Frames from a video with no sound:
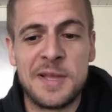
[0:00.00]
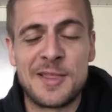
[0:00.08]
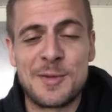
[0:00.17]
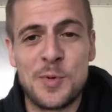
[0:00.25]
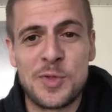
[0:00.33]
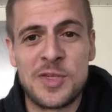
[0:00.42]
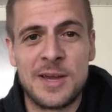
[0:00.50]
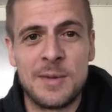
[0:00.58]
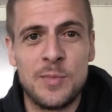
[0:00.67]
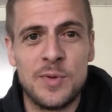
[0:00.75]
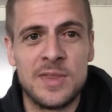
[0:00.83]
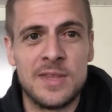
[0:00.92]
more time
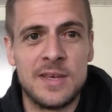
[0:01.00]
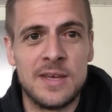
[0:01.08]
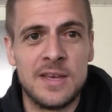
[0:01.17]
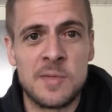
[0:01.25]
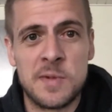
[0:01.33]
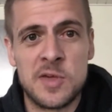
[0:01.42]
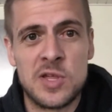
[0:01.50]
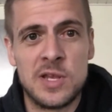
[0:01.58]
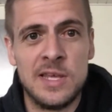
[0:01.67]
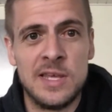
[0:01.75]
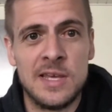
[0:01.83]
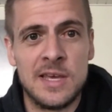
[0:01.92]
with
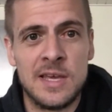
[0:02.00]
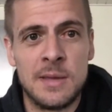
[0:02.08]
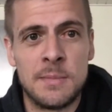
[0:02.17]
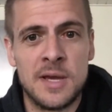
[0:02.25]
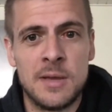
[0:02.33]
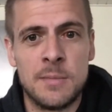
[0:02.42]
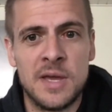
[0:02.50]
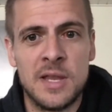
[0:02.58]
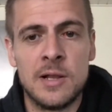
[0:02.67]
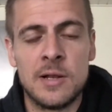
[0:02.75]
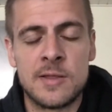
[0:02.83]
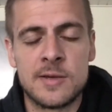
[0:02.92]
especially my
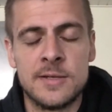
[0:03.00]
little son.